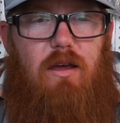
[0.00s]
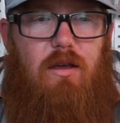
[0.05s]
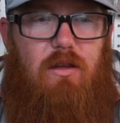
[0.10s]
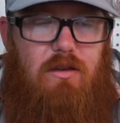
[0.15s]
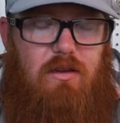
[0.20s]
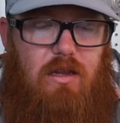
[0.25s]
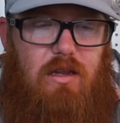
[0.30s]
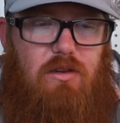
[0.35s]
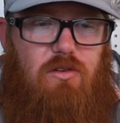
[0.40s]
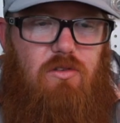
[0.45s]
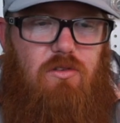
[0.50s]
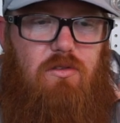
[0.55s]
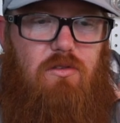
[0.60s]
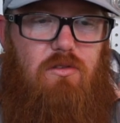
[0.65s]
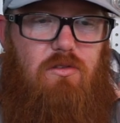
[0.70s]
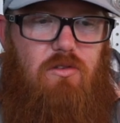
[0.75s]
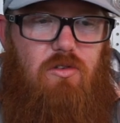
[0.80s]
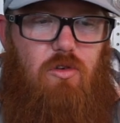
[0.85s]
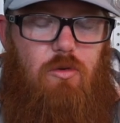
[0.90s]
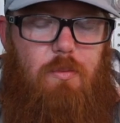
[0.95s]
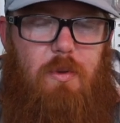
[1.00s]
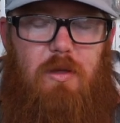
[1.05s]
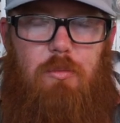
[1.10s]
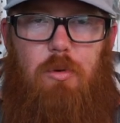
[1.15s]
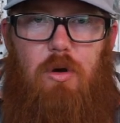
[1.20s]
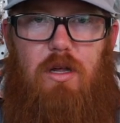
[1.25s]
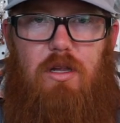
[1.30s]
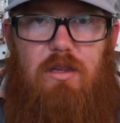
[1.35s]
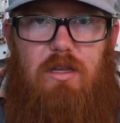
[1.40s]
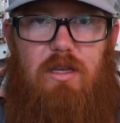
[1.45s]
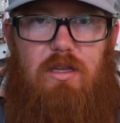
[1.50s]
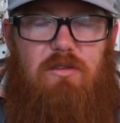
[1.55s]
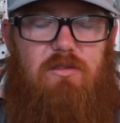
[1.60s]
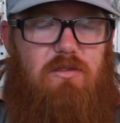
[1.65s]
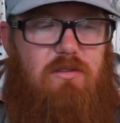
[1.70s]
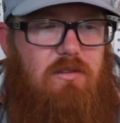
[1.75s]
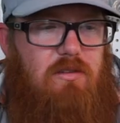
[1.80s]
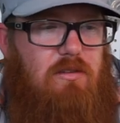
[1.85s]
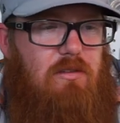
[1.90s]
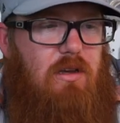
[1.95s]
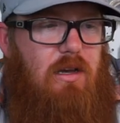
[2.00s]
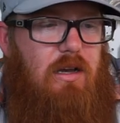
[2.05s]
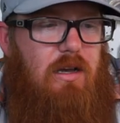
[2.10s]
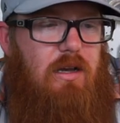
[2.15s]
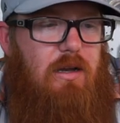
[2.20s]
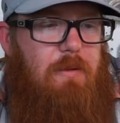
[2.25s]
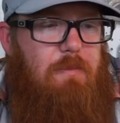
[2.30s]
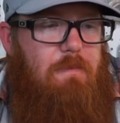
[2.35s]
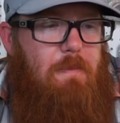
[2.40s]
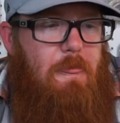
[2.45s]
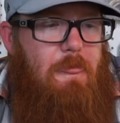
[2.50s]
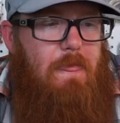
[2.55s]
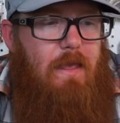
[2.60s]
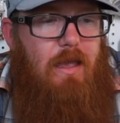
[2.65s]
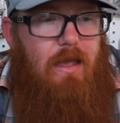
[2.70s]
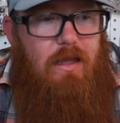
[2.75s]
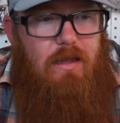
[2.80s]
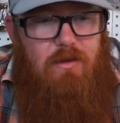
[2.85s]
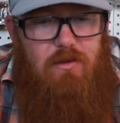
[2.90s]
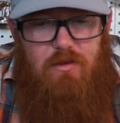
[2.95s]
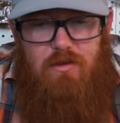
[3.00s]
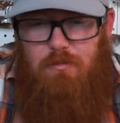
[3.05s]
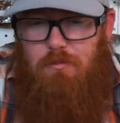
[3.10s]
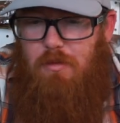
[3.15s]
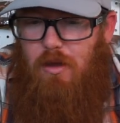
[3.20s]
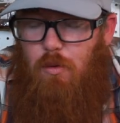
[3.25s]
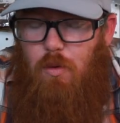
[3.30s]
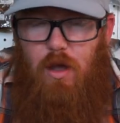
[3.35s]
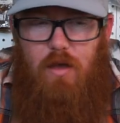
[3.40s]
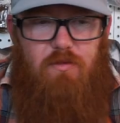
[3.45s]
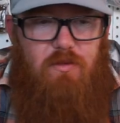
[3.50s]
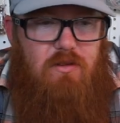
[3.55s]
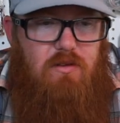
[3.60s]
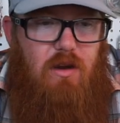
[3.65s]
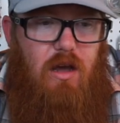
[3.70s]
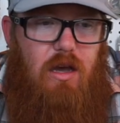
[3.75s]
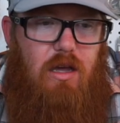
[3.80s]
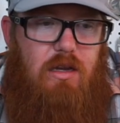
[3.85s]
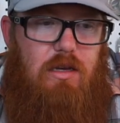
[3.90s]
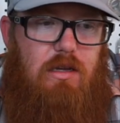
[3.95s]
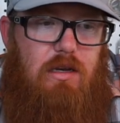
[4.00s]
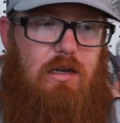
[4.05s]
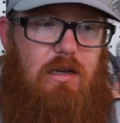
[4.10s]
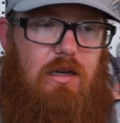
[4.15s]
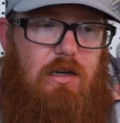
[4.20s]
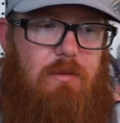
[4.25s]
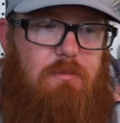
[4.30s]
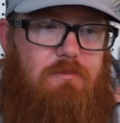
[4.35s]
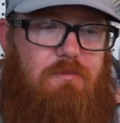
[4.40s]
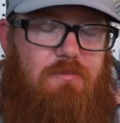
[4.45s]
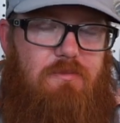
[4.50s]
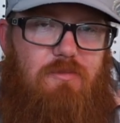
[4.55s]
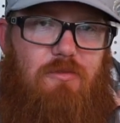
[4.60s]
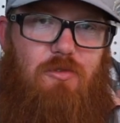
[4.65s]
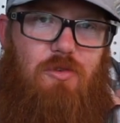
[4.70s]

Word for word: I need two people at least, um, and my wife is not um,